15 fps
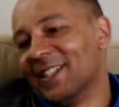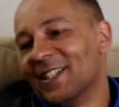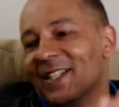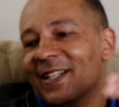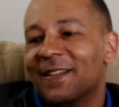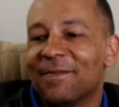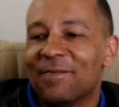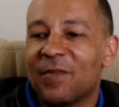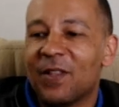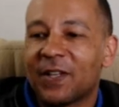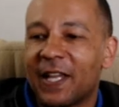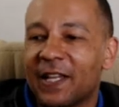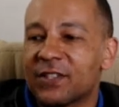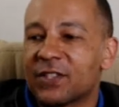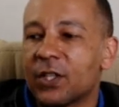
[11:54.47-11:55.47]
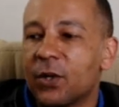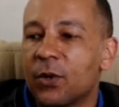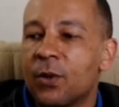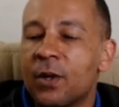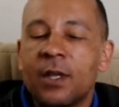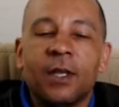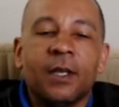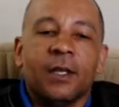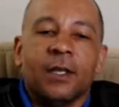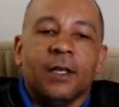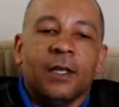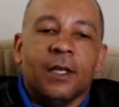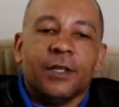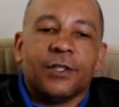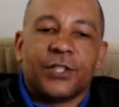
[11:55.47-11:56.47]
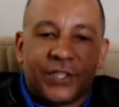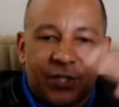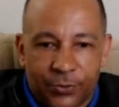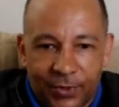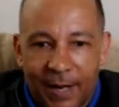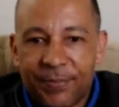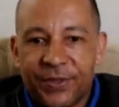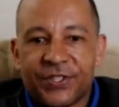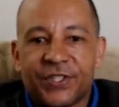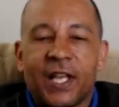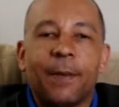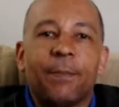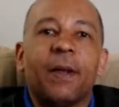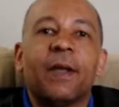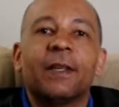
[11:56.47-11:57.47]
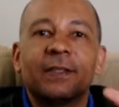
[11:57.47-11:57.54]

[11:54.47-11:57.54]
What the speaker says: okay, so just to wrap this up,